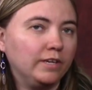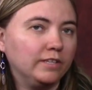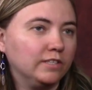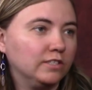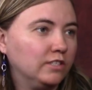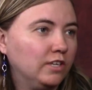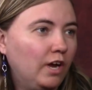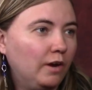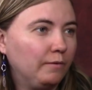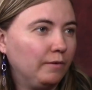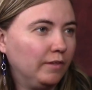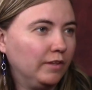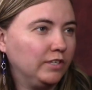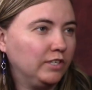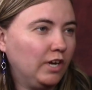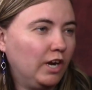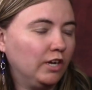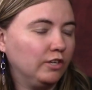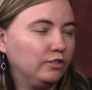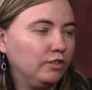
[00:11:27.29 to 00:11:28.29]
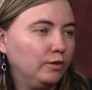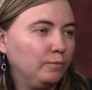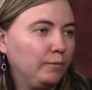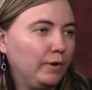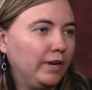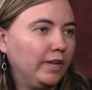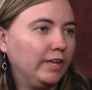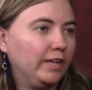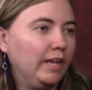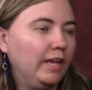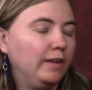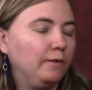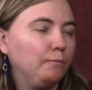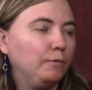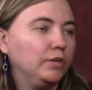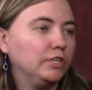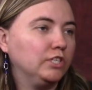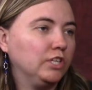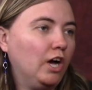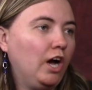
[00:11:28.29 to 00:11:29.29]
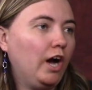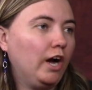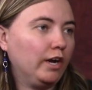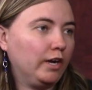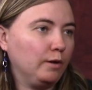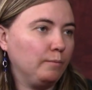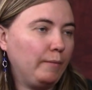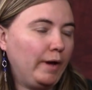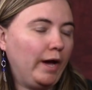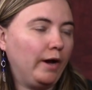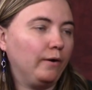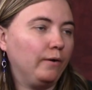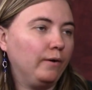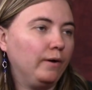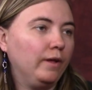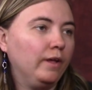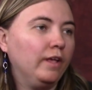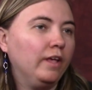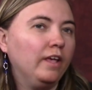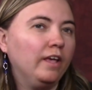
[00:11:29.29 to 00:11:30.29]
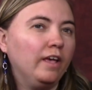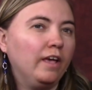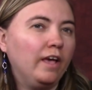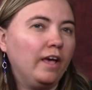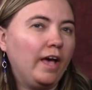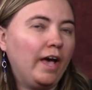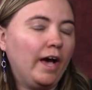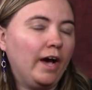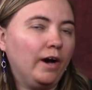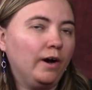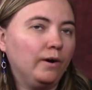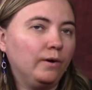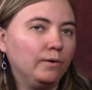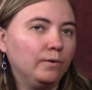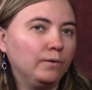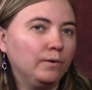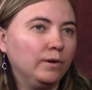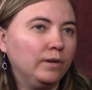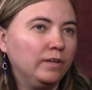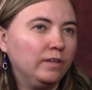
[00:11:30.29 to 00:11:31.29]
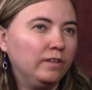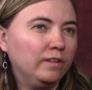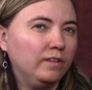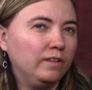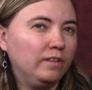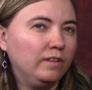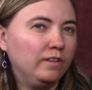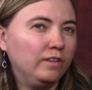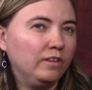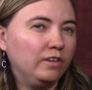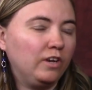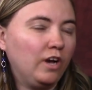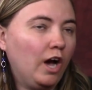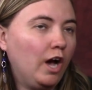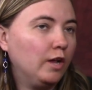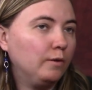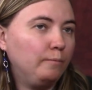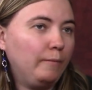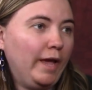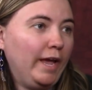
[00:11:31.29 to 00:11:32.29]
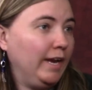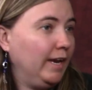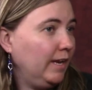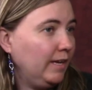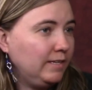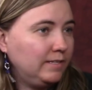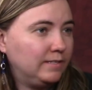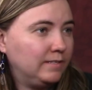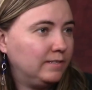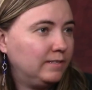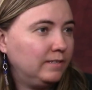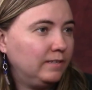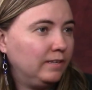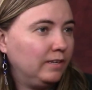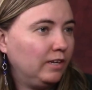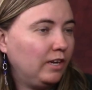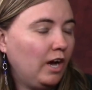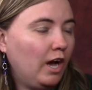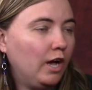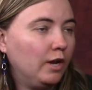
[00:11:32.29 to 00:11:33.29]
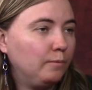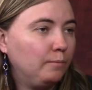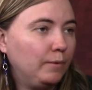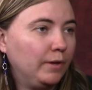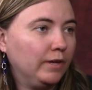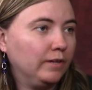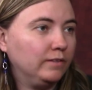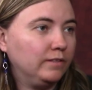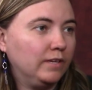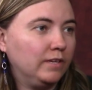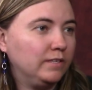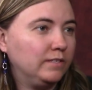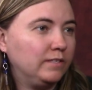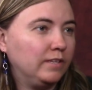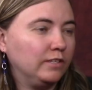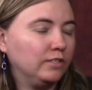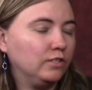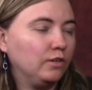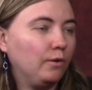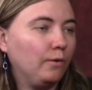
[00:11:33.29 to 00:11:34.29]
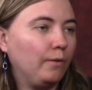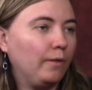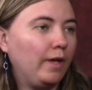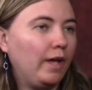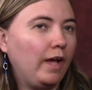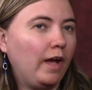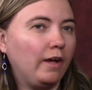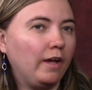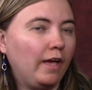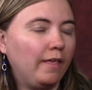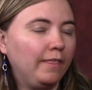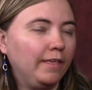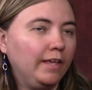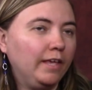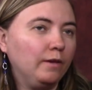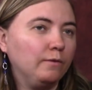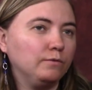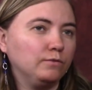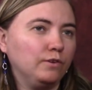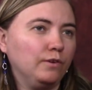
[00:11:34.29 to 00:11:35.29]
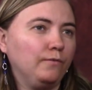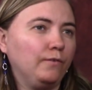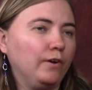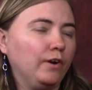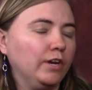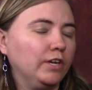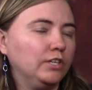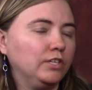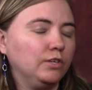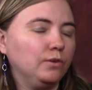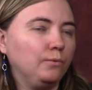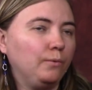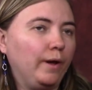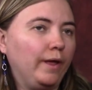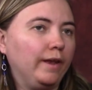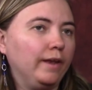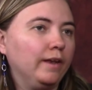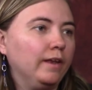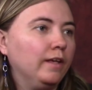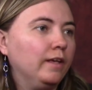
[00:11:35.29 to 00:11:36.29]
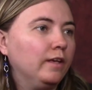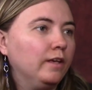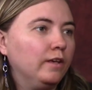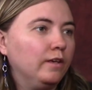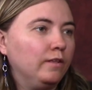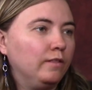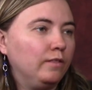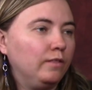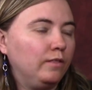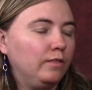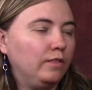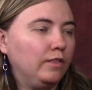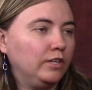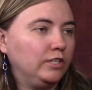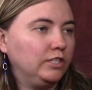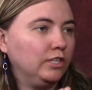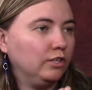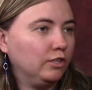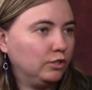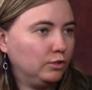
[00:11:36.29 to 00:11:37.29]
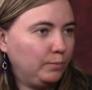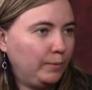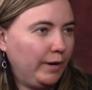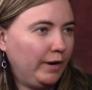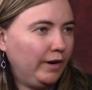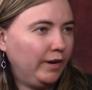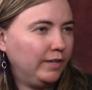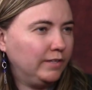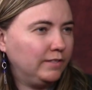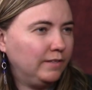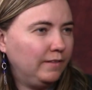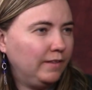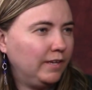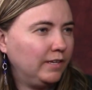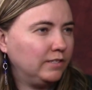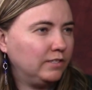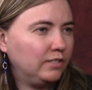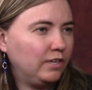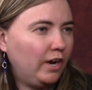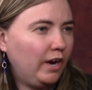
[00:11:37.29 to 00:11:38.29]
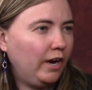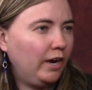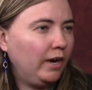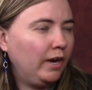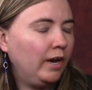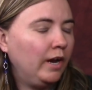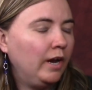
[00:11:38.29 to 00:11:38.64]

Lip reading: it's not really doctrine, but he would talk about how God made us, God built us, and so I think he was referring to when the children's periods and things start.